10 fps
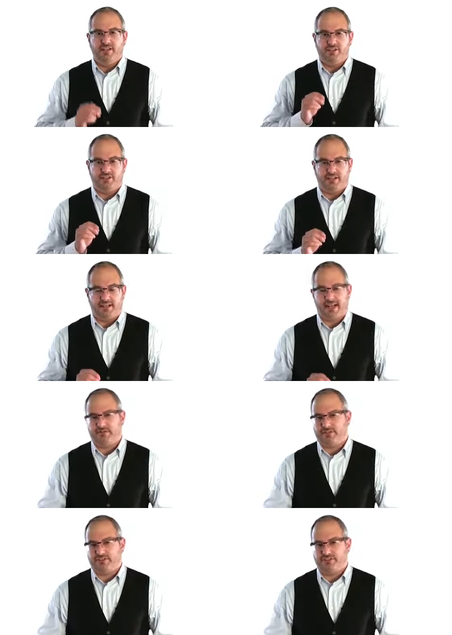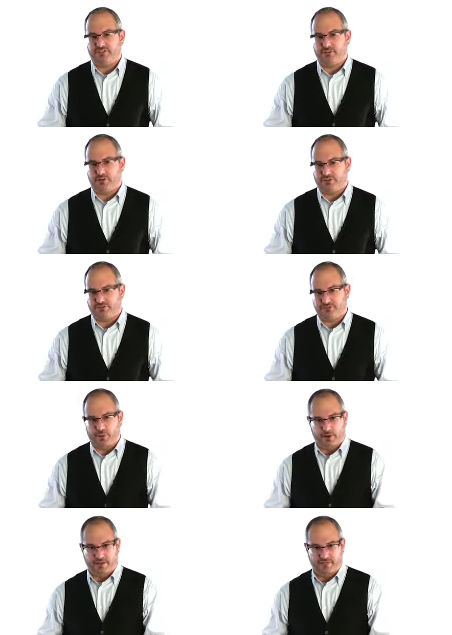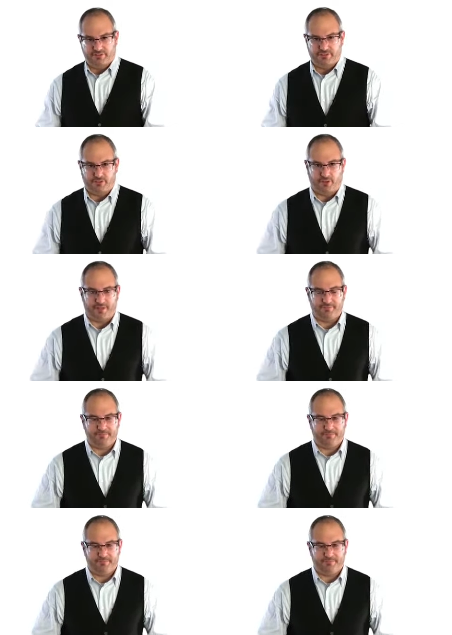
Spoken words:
to connect with consumers through our inventory.